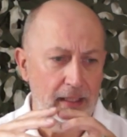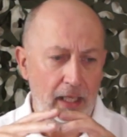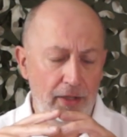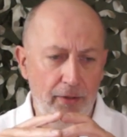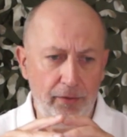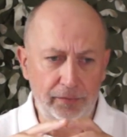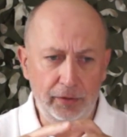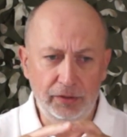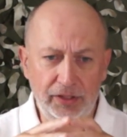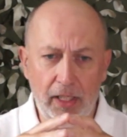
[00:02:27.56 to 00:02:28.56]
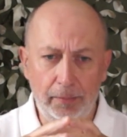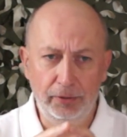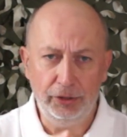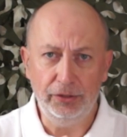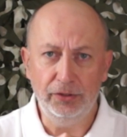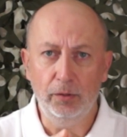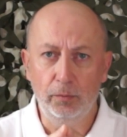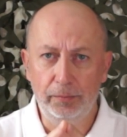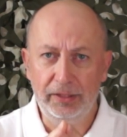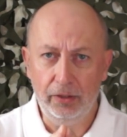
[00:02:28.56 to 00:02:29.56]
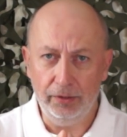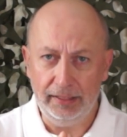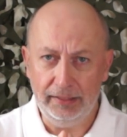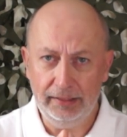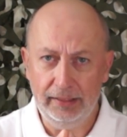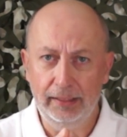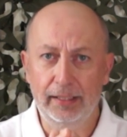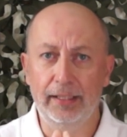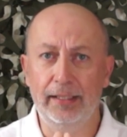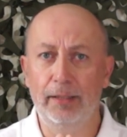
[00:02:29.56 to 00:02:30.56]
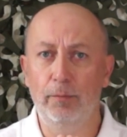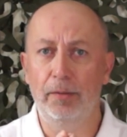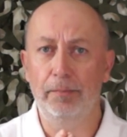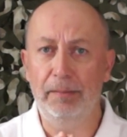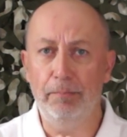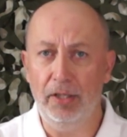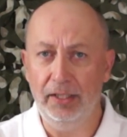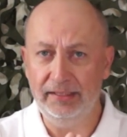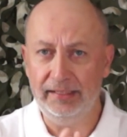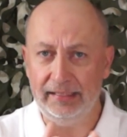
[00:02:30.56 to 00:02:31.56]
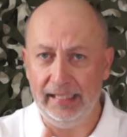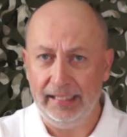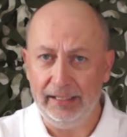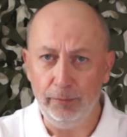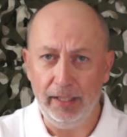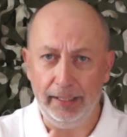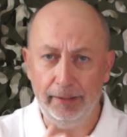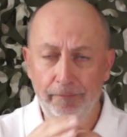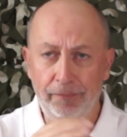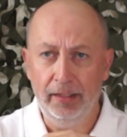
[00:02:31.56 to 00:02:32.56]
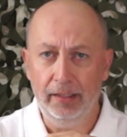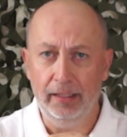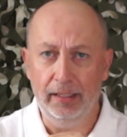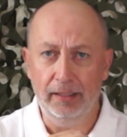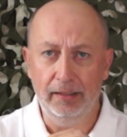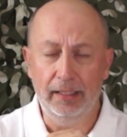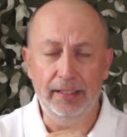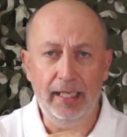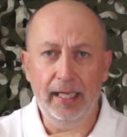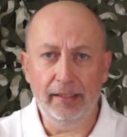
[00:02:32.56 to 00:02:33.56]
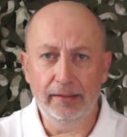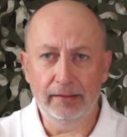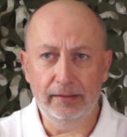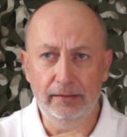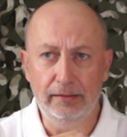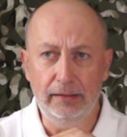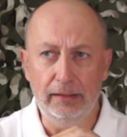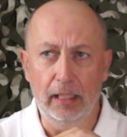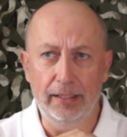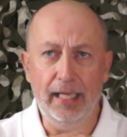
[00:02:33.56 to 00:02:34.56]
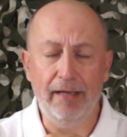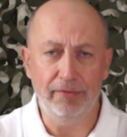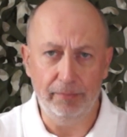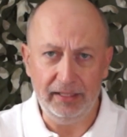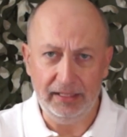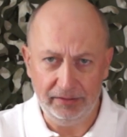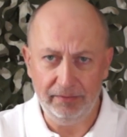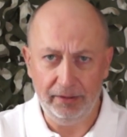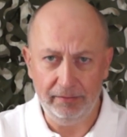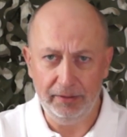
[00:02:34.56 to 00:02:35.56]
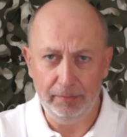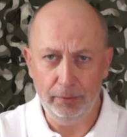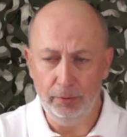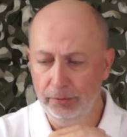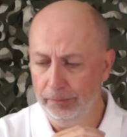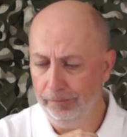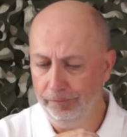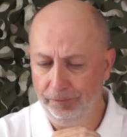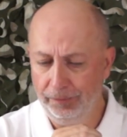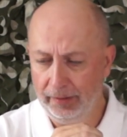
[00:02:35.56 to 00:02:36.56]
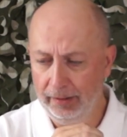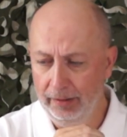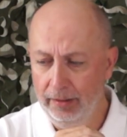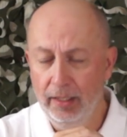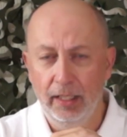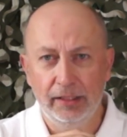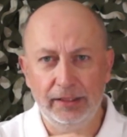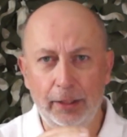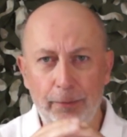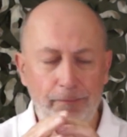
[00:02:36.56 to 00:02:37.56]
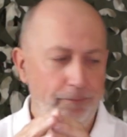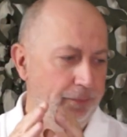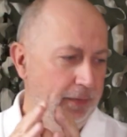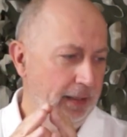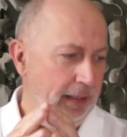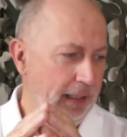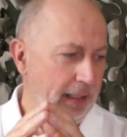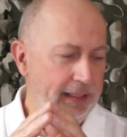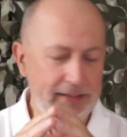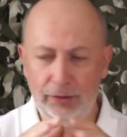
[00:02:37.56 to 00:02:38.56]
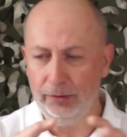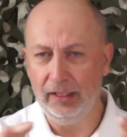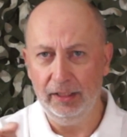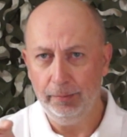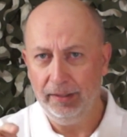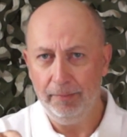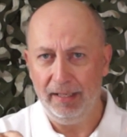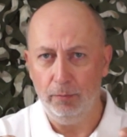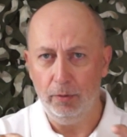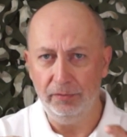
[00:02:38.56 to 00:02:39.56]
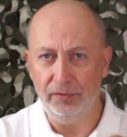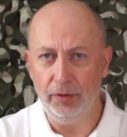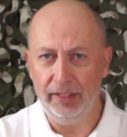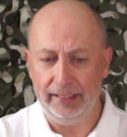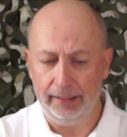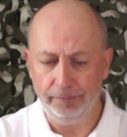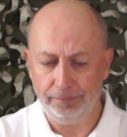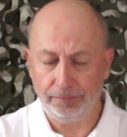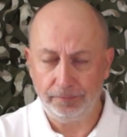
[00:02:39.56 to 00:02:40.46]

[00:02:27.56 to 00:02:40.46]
the reviews that I produce will be honest. They won't be biased in any way, and that for me is very important. So let's talk a little bit about what we've got here.